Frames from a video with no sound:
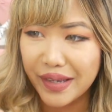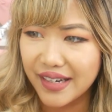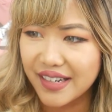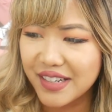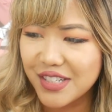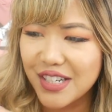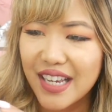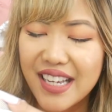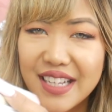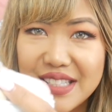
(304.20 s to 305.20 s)
my gosh.
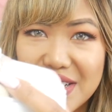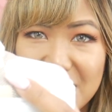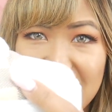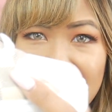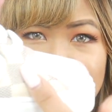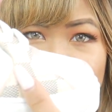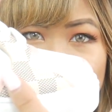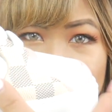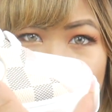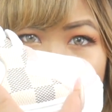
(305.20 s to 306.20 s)
So it's
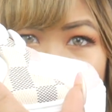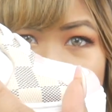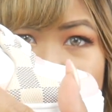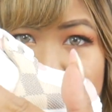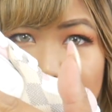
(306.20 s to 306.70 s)
also got this